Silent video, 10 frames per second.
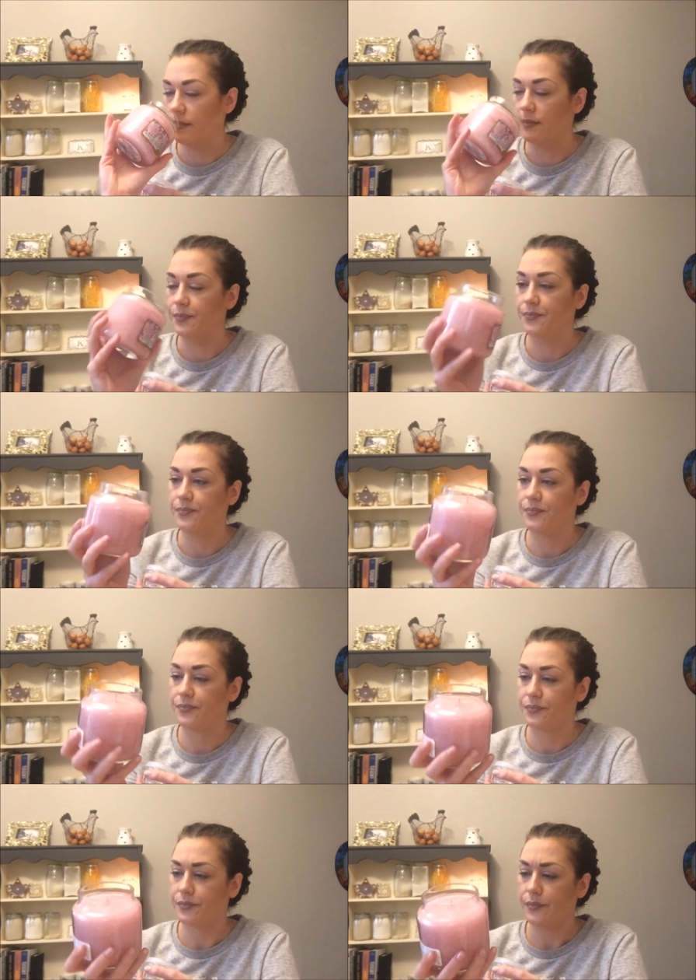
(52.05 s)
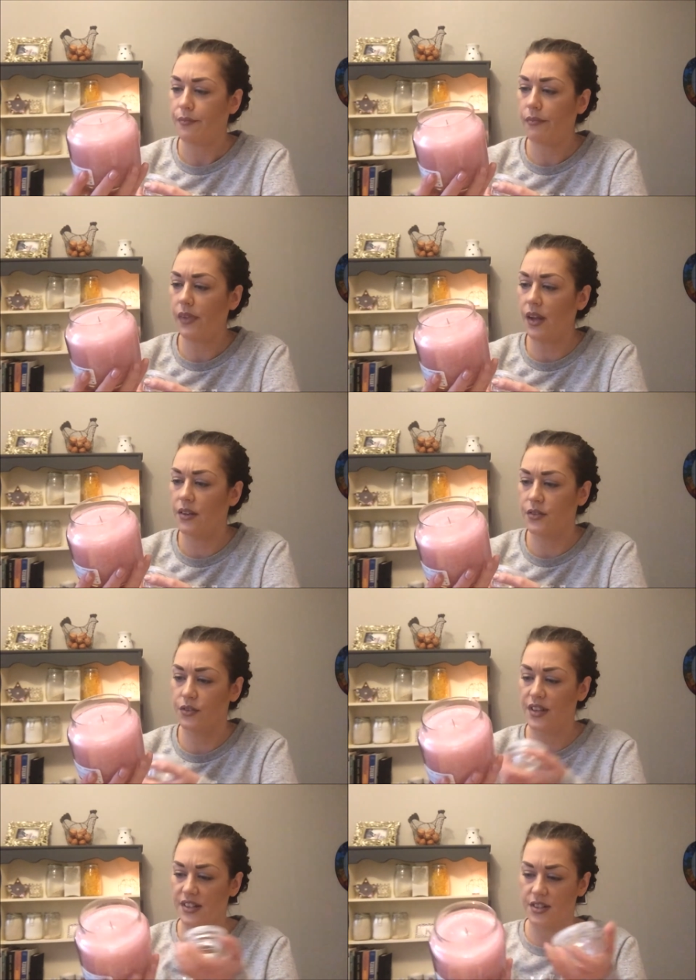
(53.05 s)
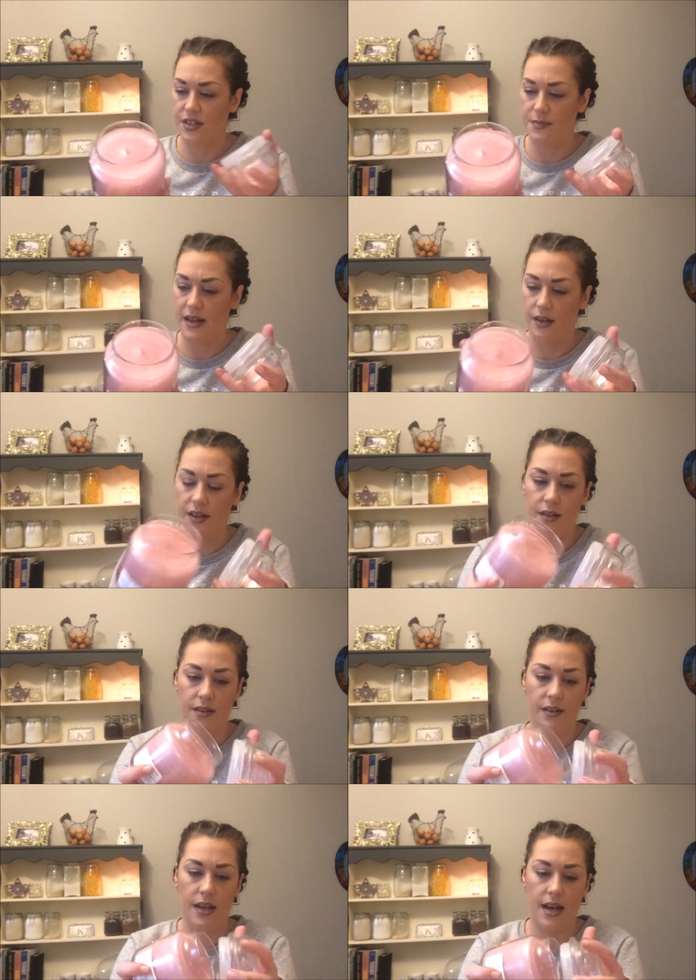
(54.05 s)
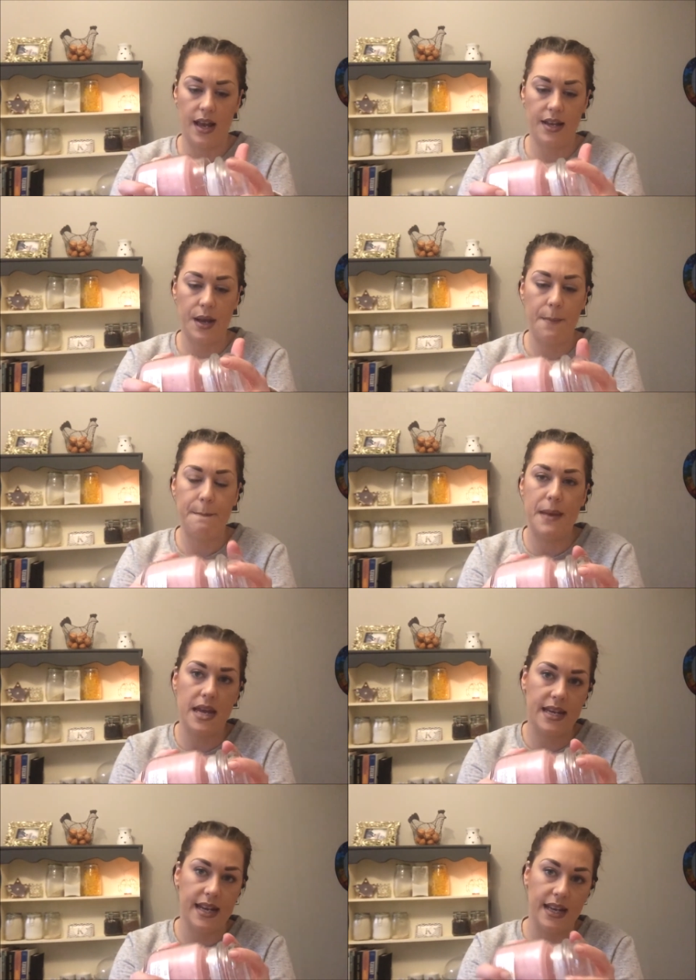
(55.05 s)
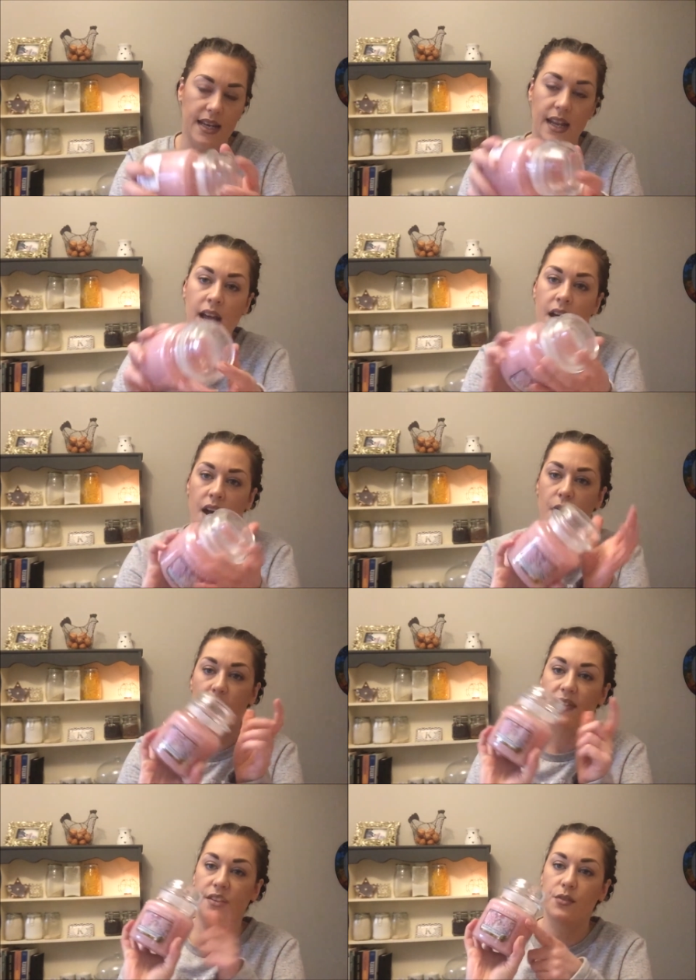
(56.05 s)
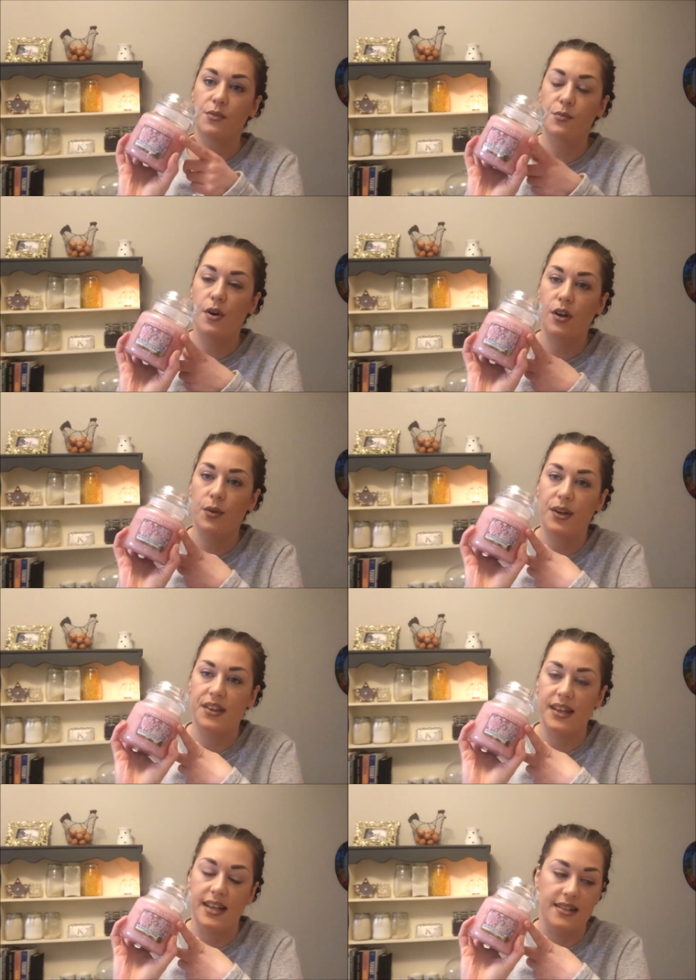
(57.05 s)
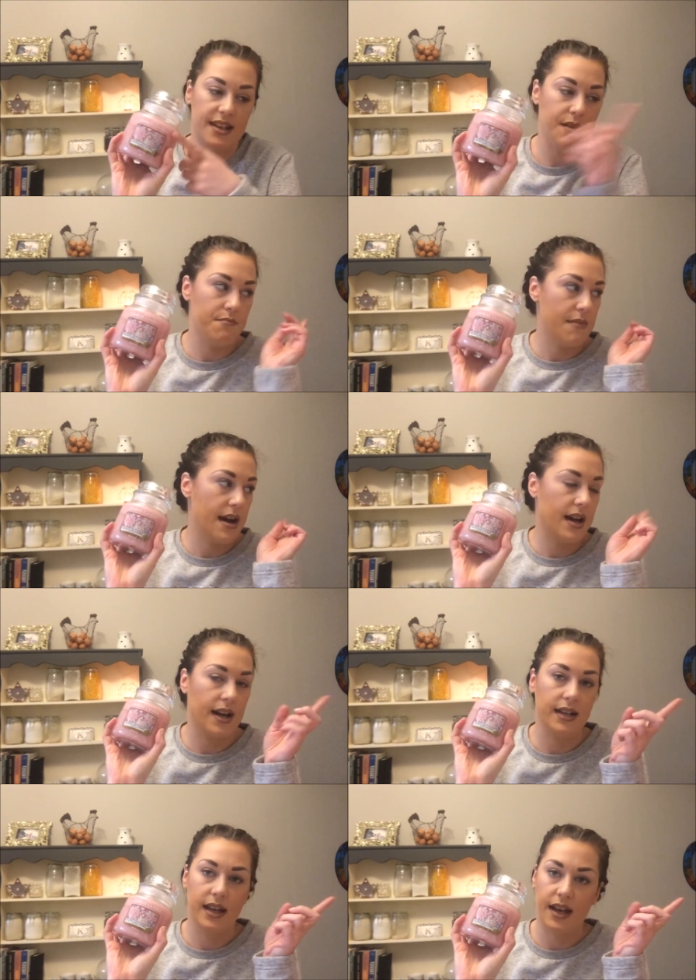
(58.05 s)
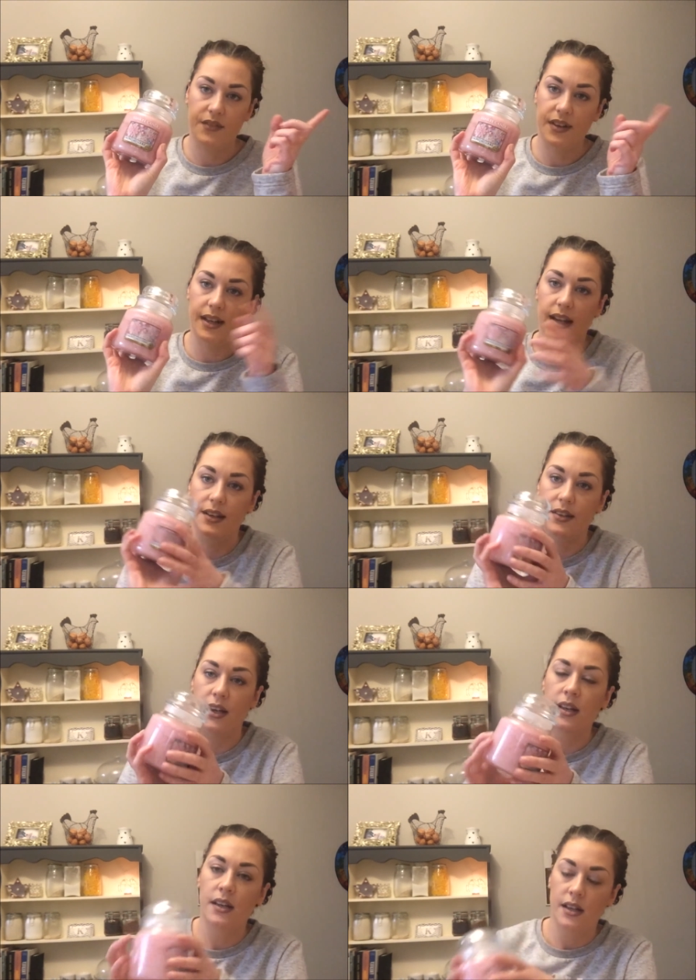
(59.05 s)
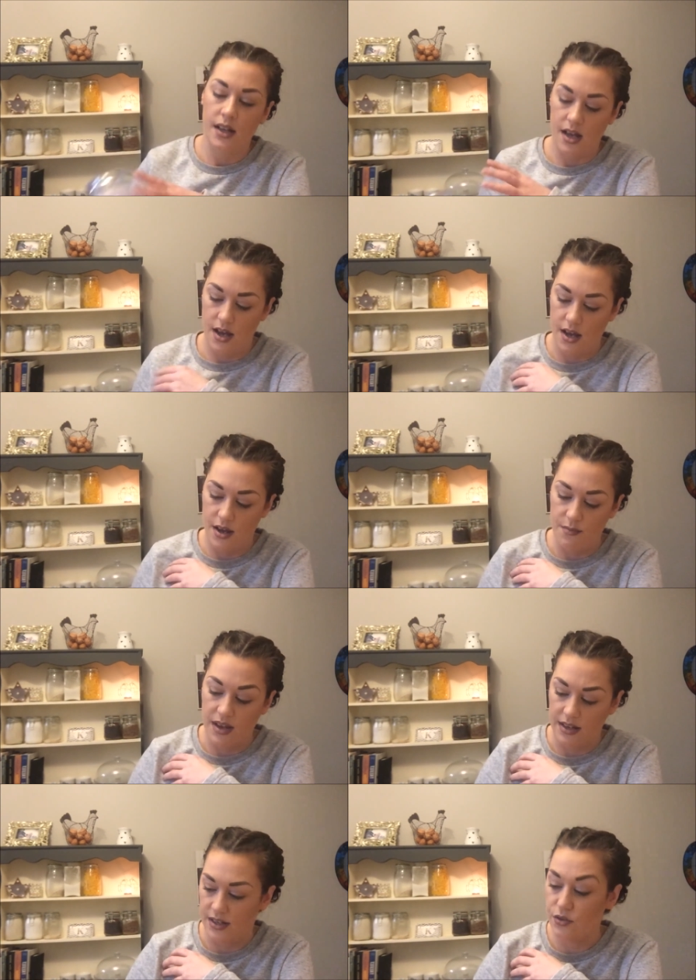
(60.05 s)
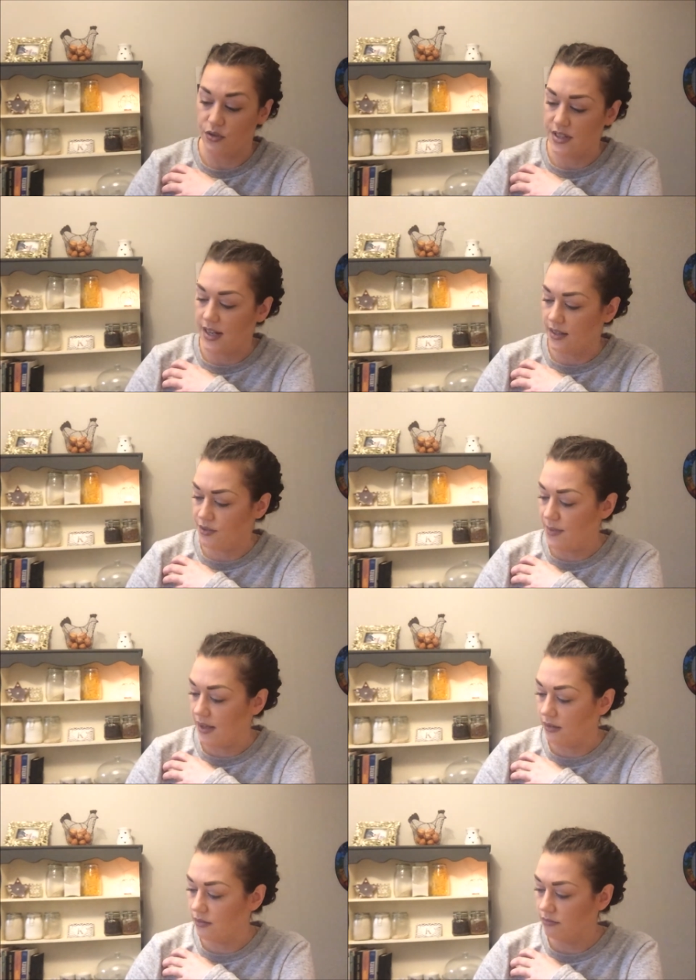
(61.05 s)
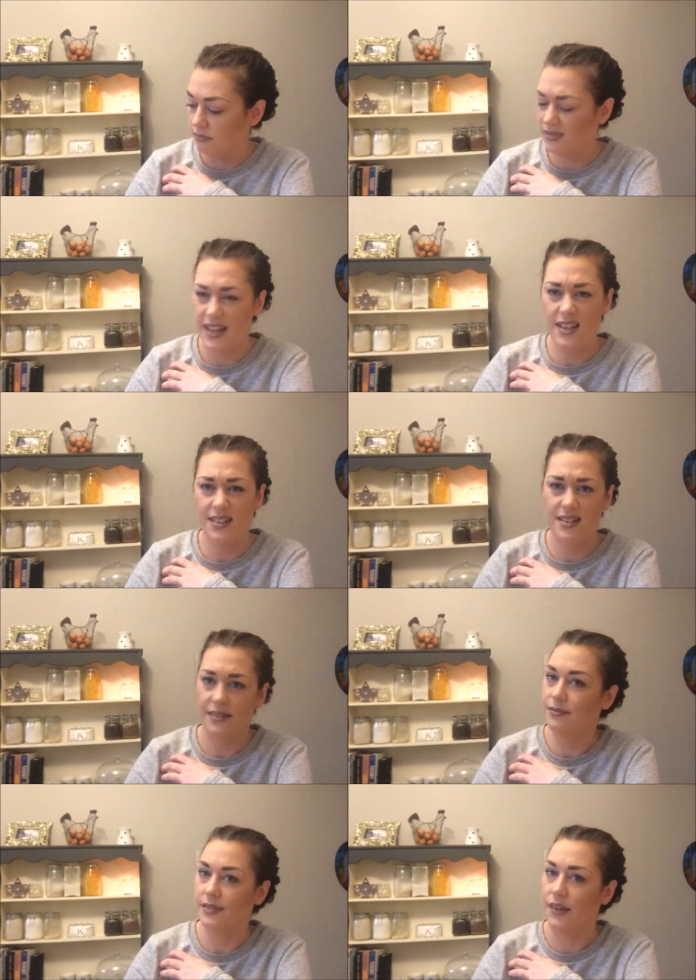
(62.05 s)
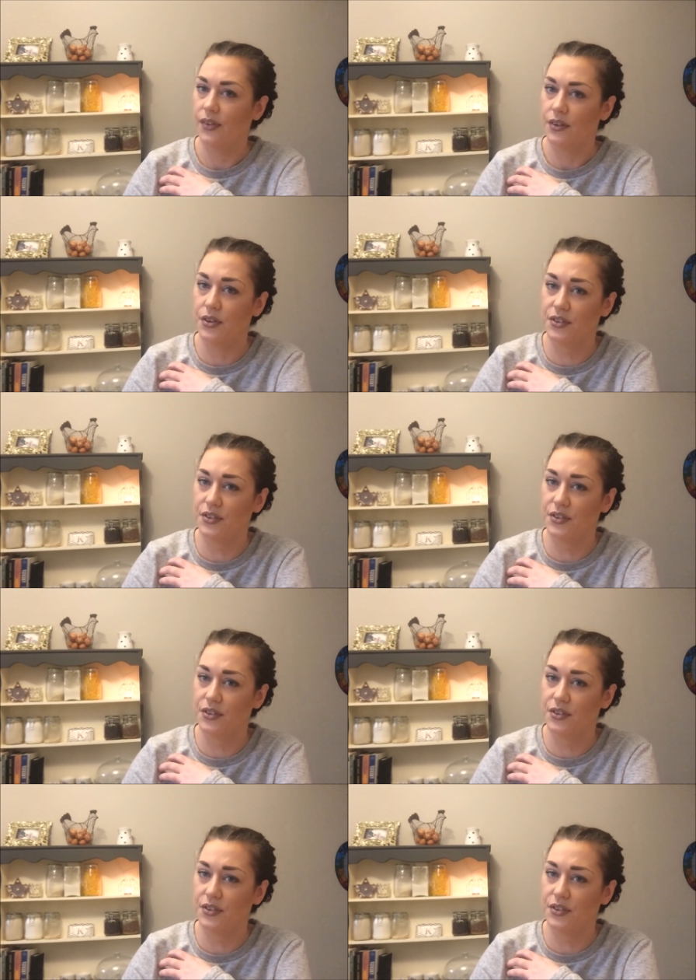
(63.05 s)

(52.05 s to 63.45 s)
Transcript: mm, it does actually smell like bacon um, I've had some smaller one of these in my advent calendar um, and it does smell, taste? Definitely